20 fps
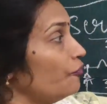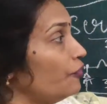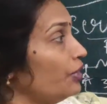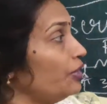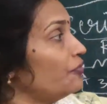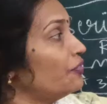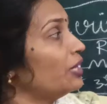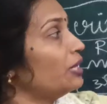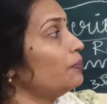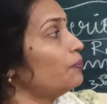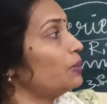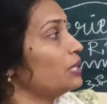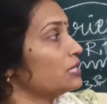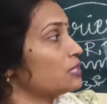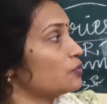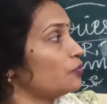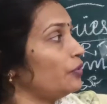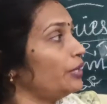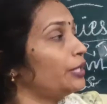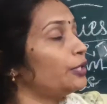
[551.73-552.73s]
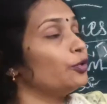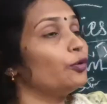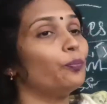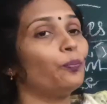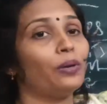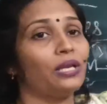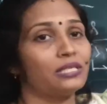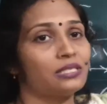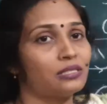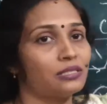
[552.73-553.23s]
V1 plus
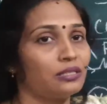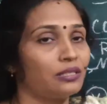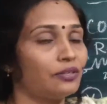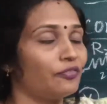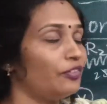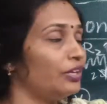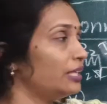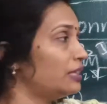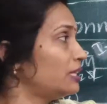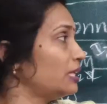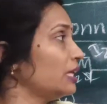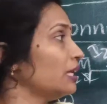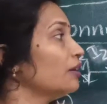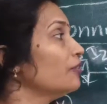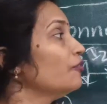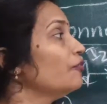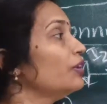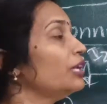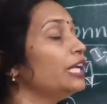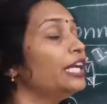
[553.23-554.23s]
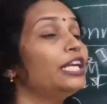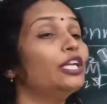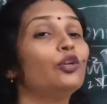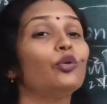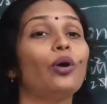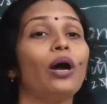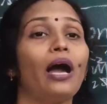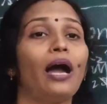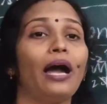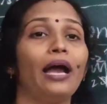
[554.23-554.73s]
V2 plus V3. We need
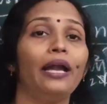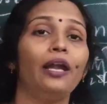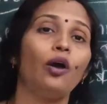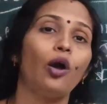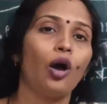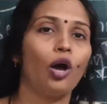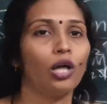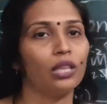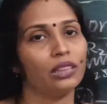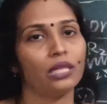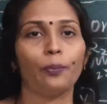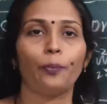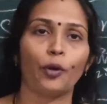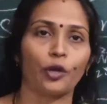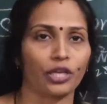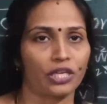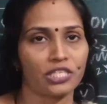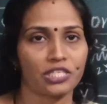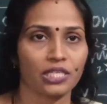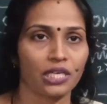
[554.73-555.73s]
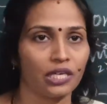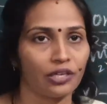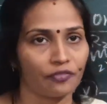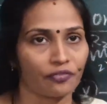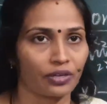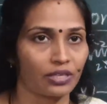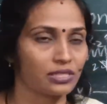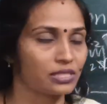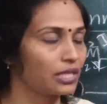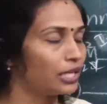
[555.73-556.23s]
to add all the potential
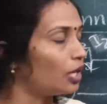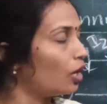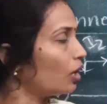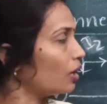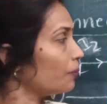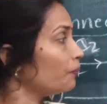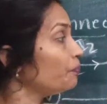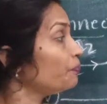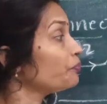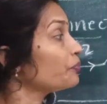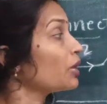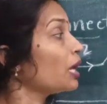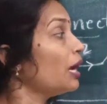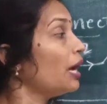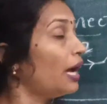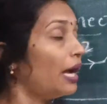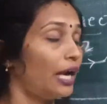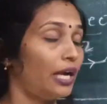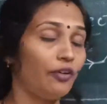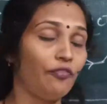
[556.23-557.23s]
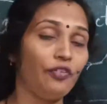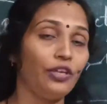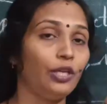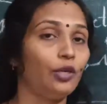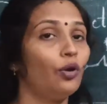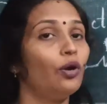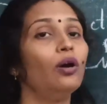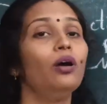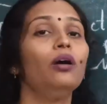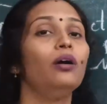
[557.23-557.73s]
difference and all. And
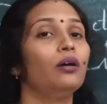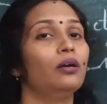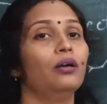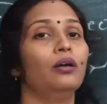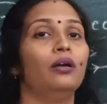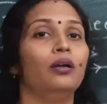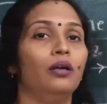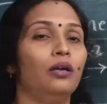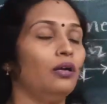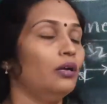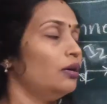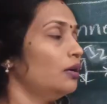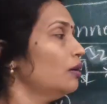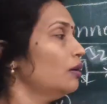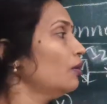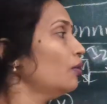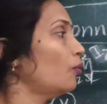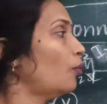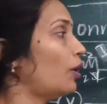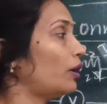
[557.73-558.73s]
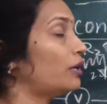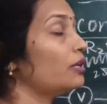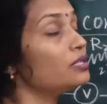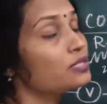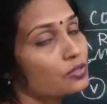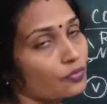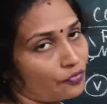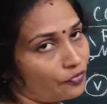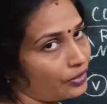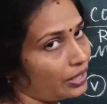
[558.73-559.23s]
we know what
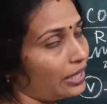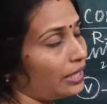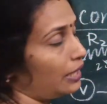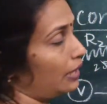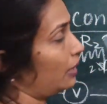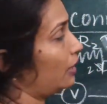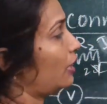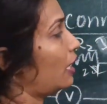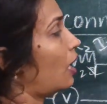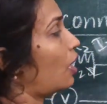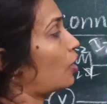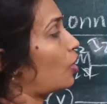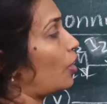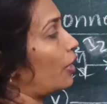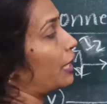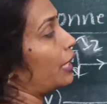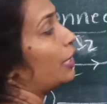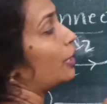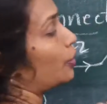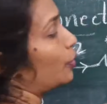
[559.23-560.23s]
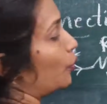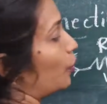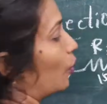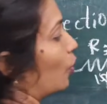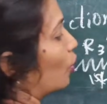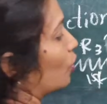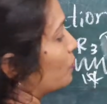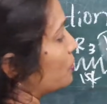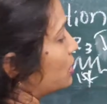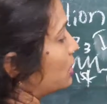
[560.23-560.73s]
is V according to
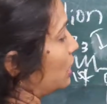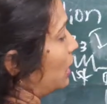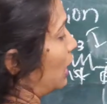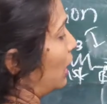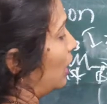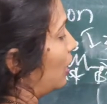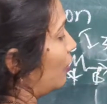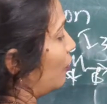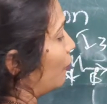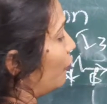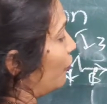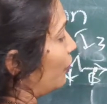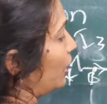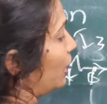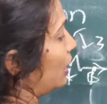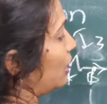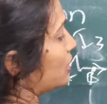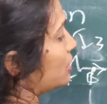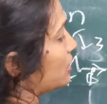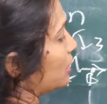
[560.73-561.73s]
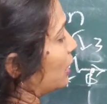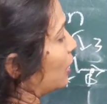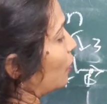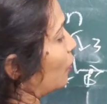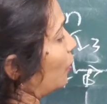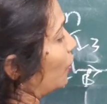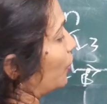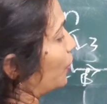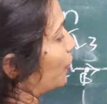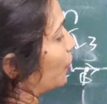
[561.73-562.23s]
Ohm's law. V is
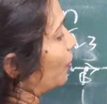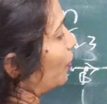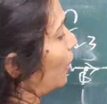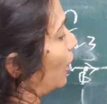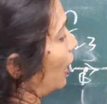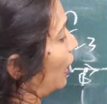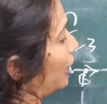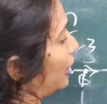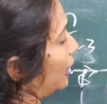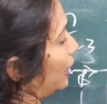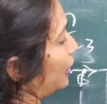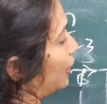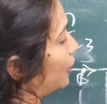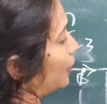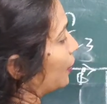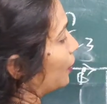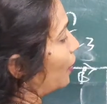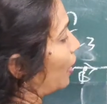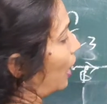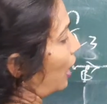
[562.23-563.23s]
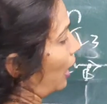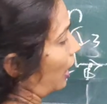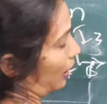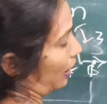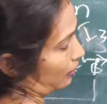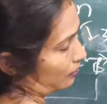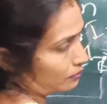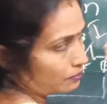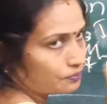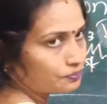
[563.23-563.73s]
equal to I into
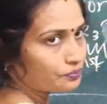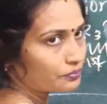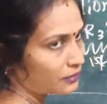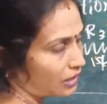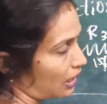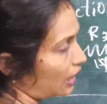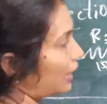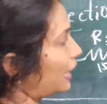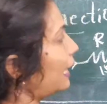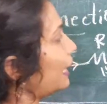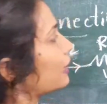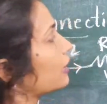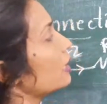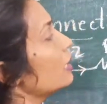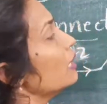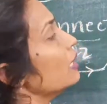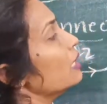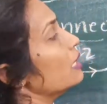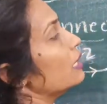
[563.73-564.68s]
R. Correct?